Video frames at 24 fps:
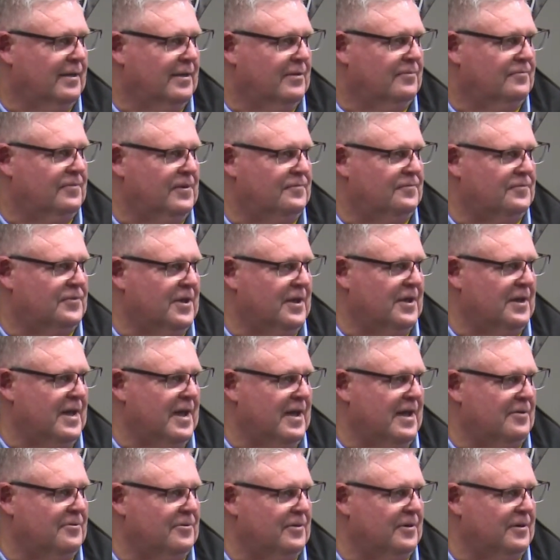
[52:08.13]

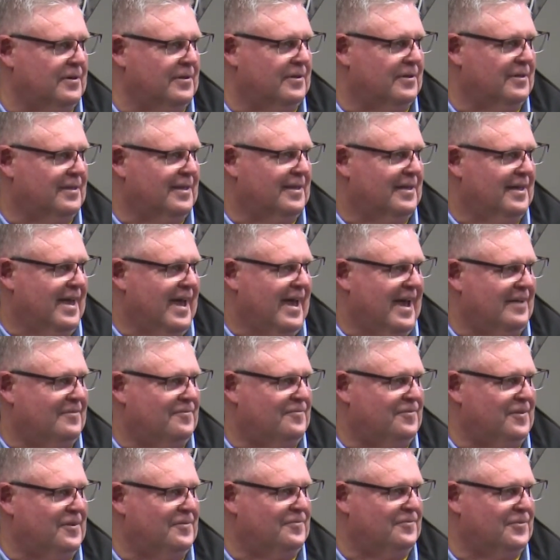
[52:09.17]
1,500. At
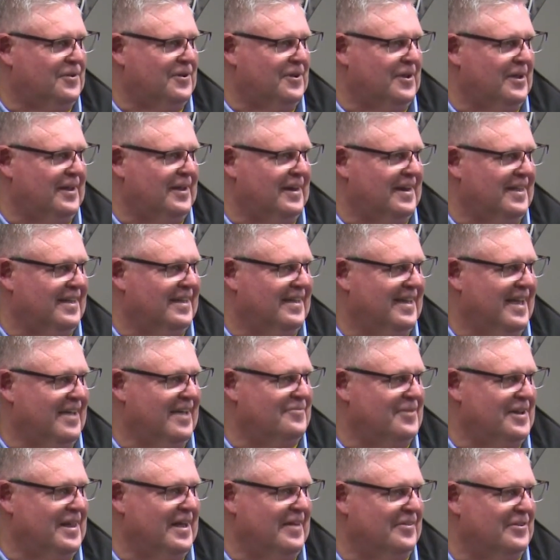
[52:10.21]
15. Have
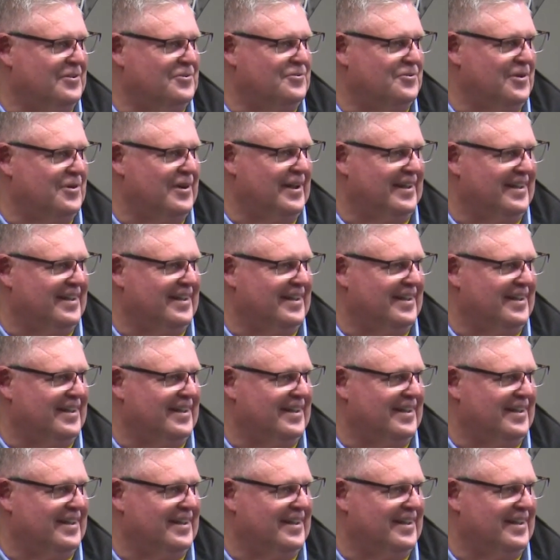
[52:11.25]
another drink.